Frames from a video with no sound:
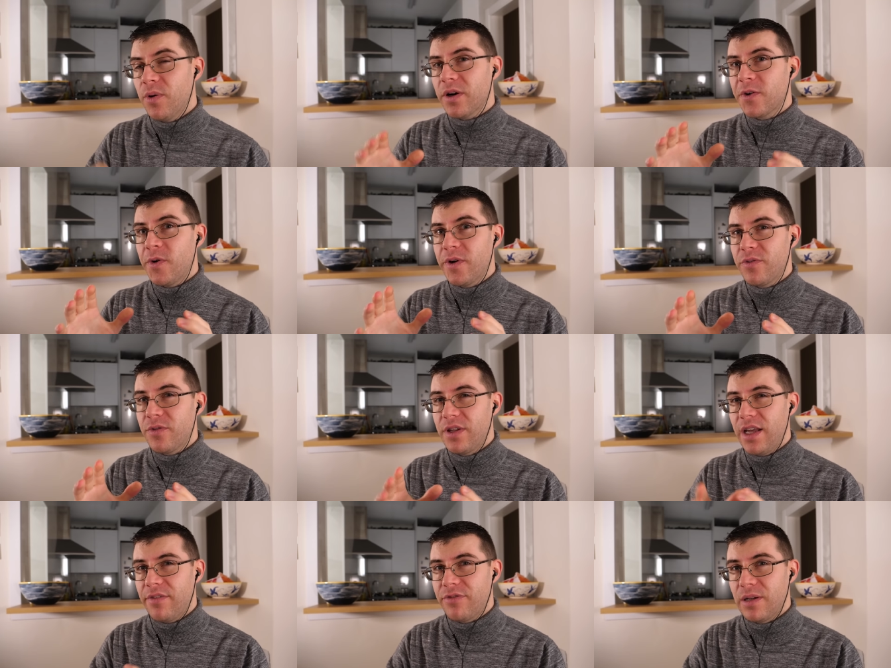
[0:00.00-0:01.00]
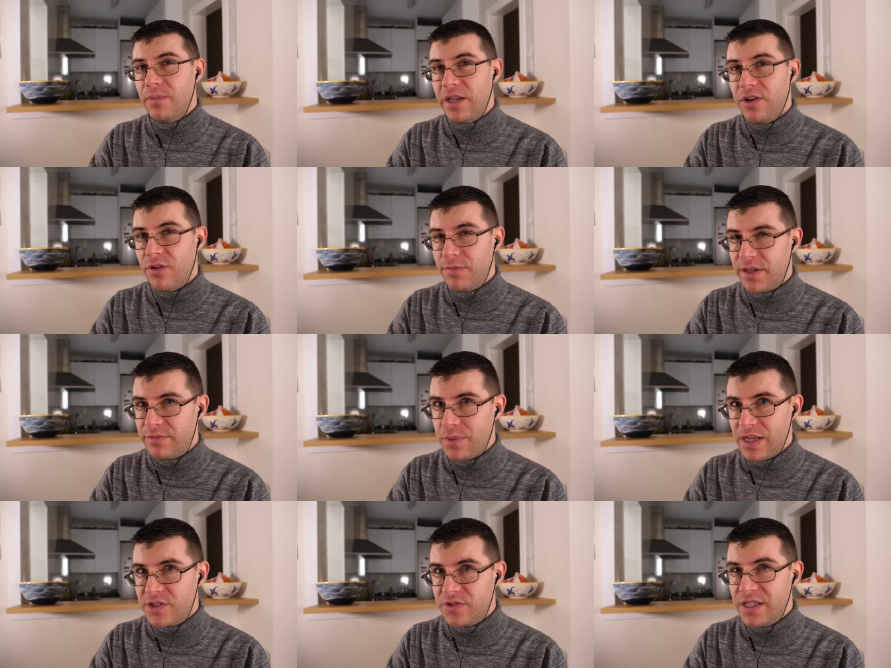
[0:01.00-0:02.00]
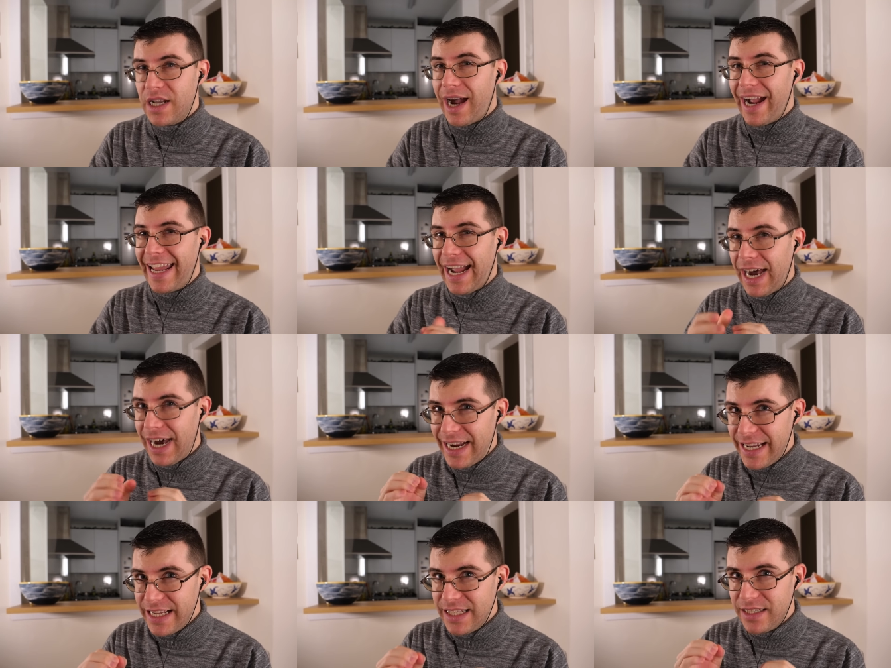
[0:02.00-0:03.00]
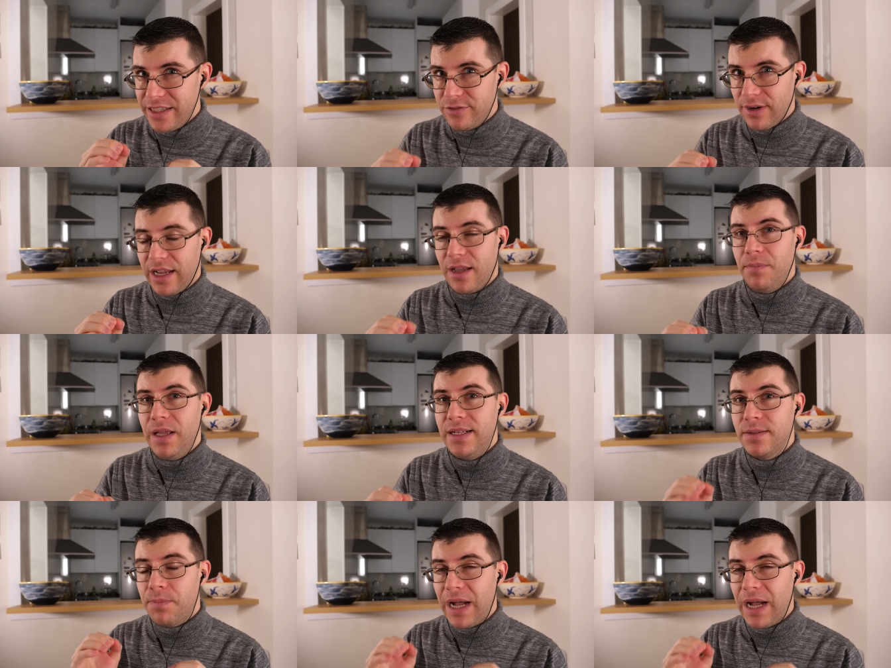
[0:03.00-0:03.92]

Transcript: you are going through the effort to make your own puff pastry, I highly recommend